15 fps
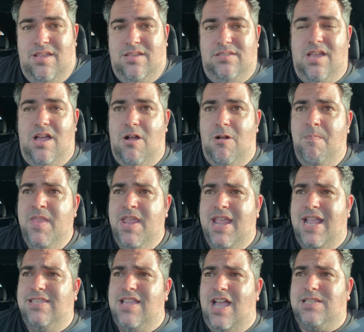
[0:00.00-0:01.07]
So
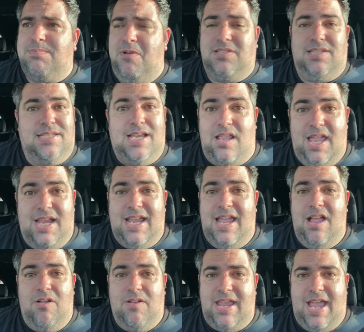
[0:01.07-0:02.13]
it's not supposed to sound like a
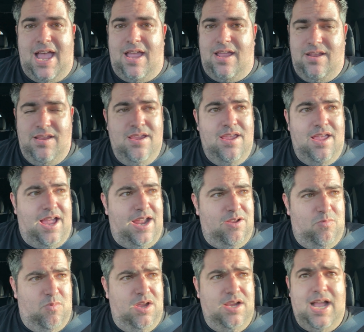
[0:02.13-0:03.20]
Hellcat. I
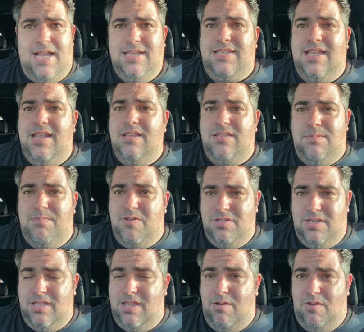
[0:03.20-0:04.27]
know one guy said that
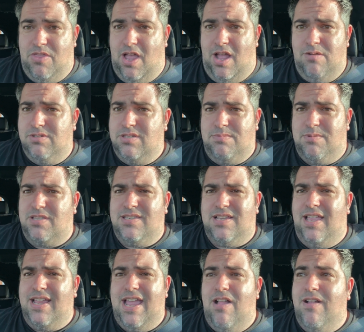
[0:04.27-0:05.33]
supposedly they thought it was supposed to
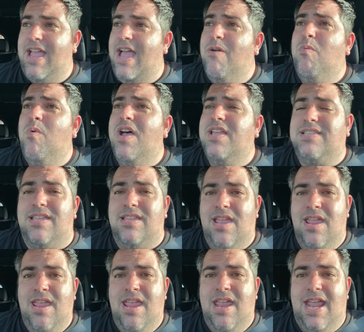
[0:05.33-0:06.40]
sound like a Hellcat. It wasn't.
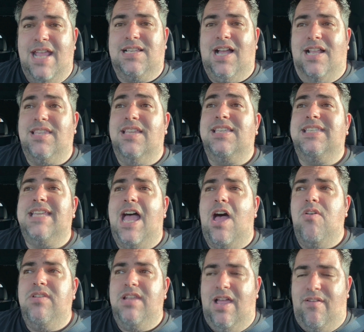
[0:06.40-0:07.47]
It's got the
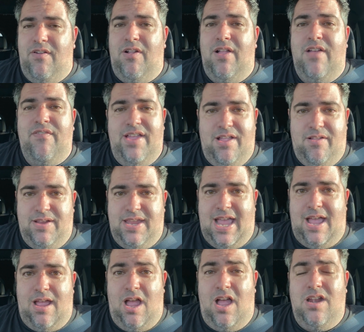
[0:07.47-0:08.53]
sound level of a
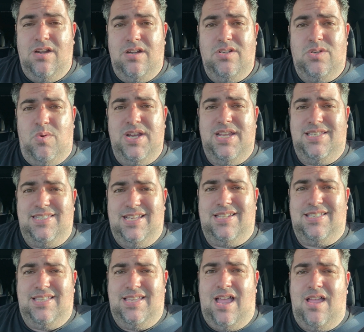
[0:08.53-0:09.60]
Hellcat,
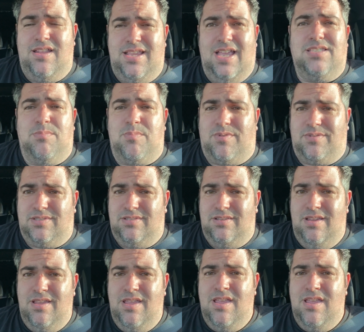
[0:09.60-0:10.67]
126 decibels.
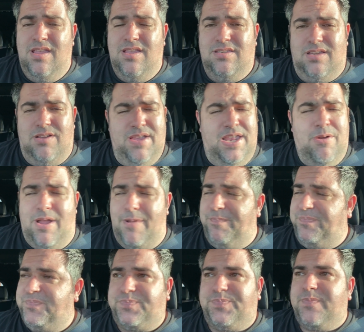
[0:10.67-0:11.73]
So anyway,
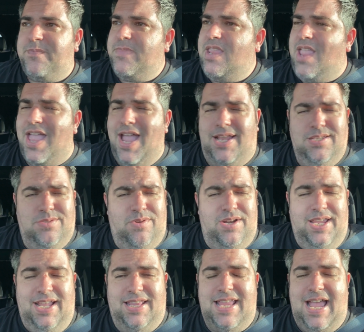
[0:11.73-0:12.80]
I just
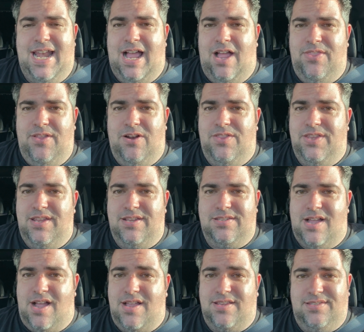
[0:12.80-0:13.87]
wanted to get that out there on the
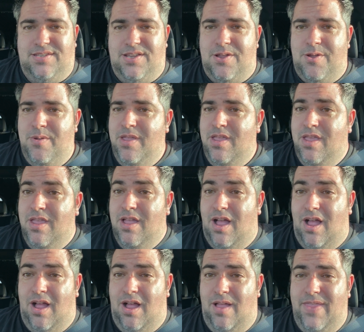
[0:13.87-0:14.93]
exhaust. So
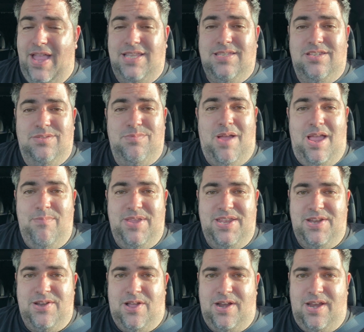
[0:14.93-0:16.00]
that's just my
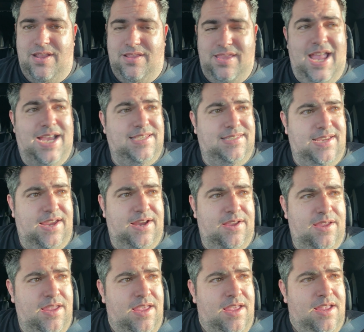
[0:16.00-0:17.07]
opinion on it. Next
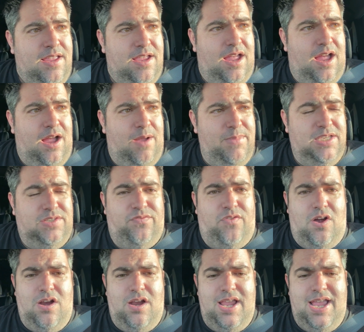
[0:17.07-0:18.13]
thing, as
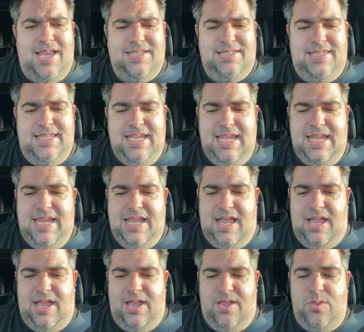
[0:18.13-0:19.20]
far as
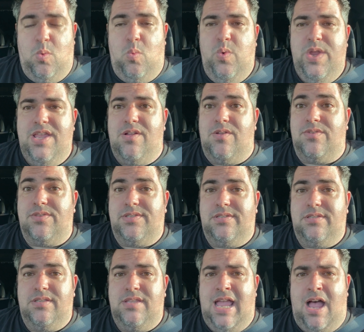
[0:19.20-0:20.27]
the
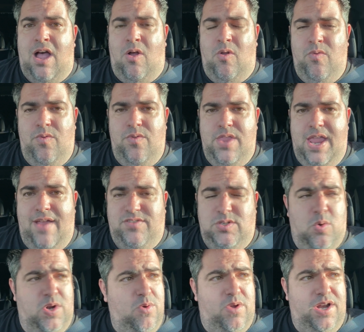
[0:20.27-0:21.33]
wheels, now they have
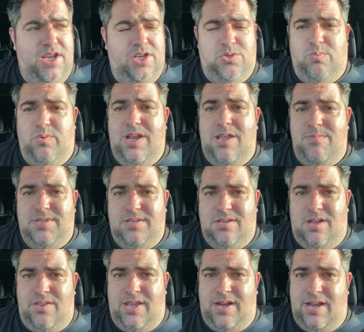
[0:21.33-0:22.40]
21-inch rims is
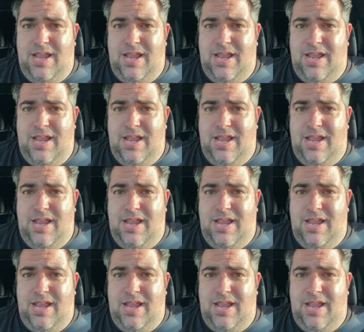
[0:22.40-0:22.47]
on there.